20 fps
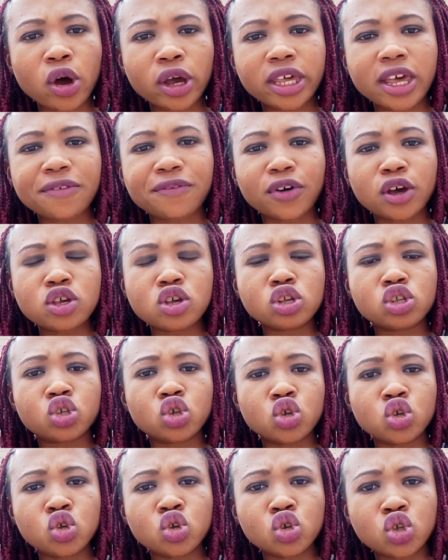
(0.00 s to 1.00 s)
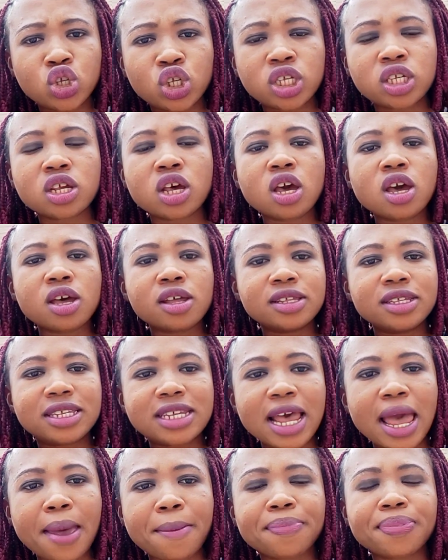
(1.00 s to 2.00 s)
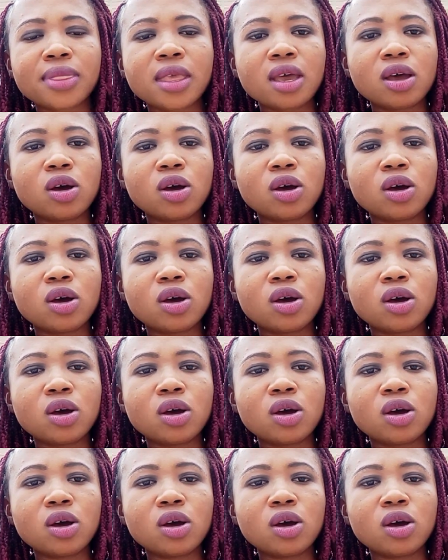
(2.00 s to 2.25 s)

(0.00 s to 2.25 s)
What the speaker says: okay for you to use them.